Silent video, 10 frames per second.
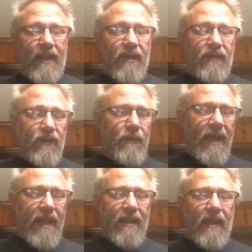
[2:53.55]
they do
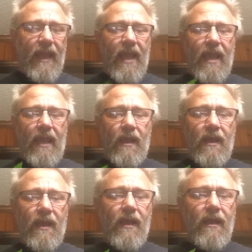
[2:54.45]
make a
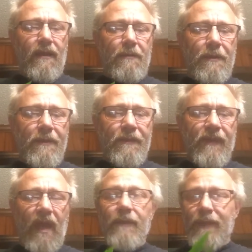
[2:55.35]

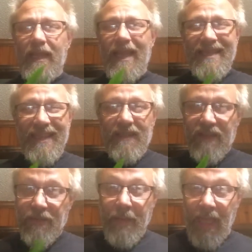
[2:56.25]
unpleasant
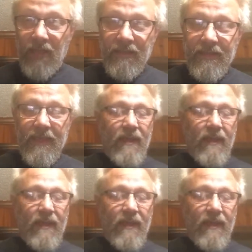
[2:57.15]
smell.